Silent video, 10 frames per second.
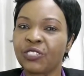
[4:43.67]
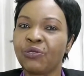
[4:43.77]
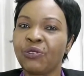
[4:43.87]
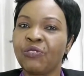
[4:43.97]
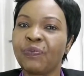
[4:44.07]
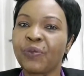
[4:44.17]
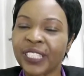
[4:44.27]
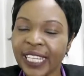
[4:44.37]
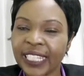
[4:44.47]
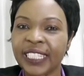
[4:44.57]
of
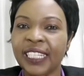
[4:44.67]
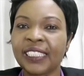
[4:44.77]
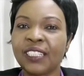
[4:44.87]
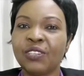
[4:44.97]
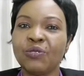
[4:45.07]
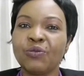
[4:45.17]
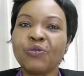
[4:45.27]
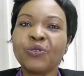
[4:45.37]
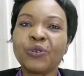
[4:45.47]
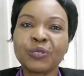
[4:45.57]
protection
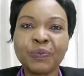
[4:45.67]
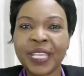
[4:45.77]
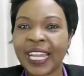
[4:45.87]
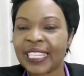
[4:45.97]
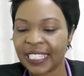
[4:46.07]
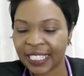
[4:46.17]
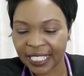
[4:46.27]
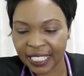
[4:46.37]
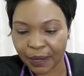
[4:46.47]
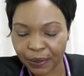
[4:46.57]
will not be as it
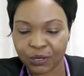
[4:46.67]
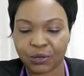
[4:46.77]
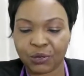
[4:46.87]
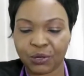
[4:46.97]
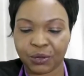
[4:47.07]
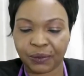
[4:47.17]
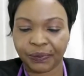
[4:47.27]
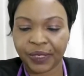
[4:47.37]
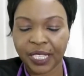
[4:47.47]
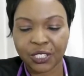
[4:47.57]
is supposed to do.
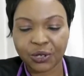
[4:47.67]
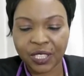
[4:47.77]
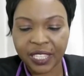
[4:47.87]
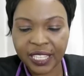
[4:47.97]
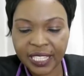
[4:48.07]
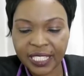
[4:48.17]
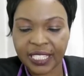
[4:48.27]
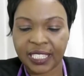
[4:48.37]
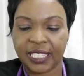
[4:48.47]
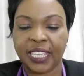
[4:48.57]
So
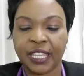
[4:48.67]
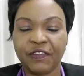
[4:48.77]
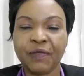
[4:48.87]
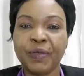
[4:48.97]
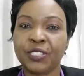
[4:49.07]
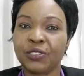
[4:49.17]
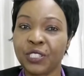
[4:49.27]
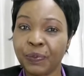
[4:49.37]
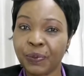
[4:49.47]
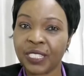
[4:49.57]
these heavy metal
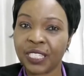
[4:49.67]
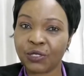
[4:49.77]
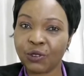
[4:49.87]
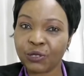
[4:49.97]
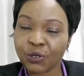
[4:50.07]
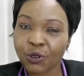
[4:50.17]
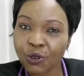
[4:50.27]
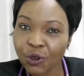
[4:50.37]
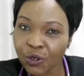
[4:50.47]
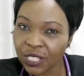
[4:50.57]
deposits also
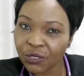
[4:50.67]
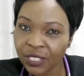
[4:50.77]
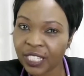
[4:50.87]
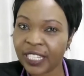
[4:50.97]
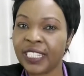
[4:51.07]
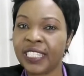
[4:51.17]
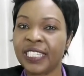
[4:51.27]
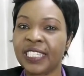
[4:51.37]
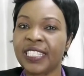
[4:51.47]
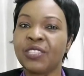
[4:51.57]
cause those
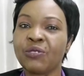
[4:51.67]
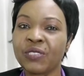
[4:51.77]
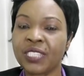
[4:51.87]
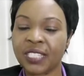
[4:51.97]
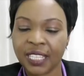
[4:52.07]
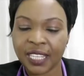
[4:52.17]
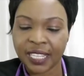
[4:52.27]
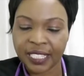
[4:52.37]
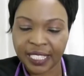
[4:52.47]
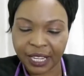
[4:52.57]
changes in those
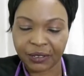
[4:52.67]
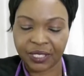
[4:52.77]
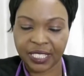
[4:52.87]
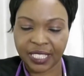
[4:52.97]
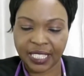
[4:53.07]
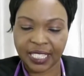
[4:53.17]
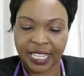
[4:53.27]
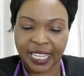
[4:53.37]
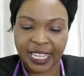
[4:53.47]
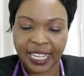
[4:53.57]
cells.
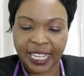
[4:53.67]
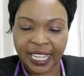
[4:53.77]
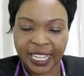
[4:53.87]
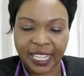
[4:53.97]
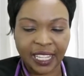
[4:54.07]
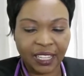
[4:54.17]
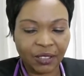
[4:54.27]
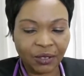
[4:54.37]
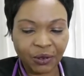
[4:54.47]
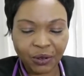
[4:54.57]

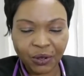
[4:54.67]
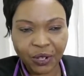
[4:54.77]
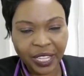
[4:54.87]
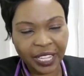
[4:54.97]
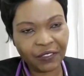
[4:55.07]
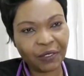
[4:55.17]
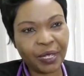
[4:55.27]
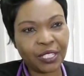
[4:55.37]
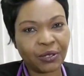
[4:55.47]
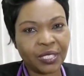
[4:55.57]
Heavy
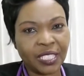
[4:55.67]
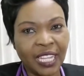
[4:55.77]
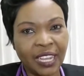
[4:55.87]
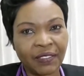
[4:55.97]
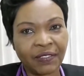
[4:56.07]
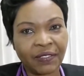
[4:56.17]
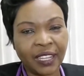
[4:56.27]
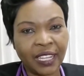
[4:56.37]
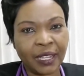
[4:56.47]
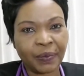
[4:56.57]
metals have
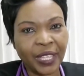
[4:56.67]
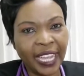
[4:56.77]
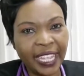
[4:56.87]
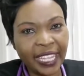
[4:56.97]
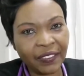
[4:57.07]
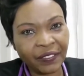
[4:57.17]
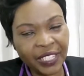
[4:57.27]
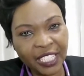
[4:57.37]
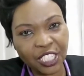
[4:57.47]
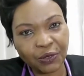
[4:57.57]
a high
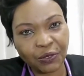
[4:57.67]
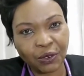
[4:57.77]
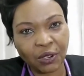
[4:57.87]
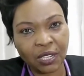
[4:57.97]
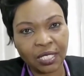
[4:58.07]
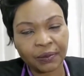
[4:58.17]
affinity for